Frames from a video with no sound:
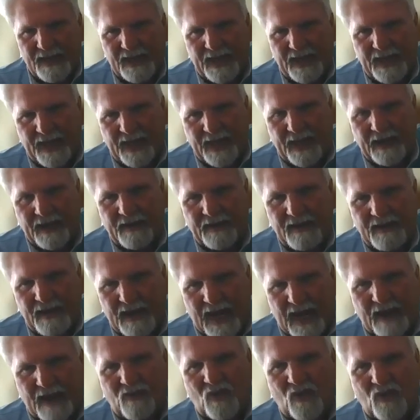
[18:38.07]
and
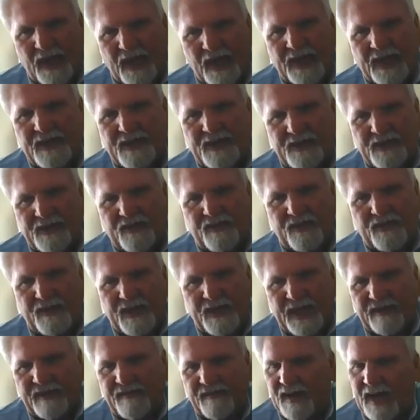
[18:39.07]
not wanting to
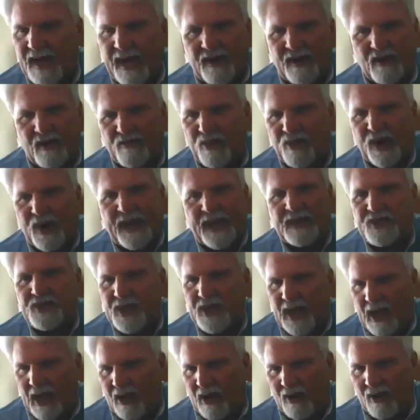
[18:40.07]
deviate or branch
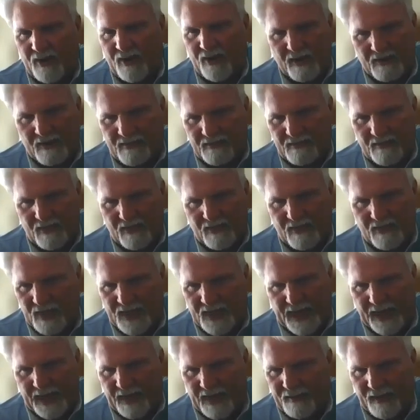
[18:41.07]
out or
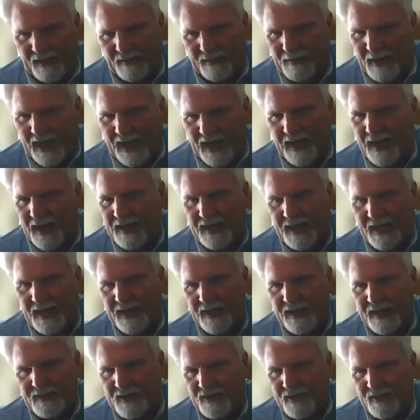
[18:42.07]
take my
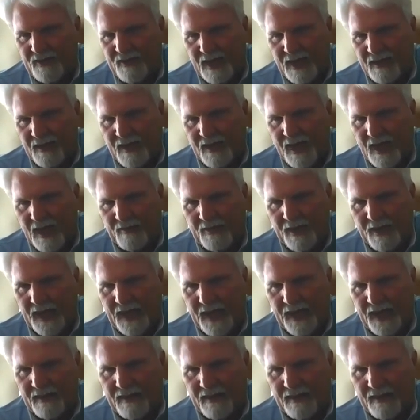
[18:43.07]
ideas to another company.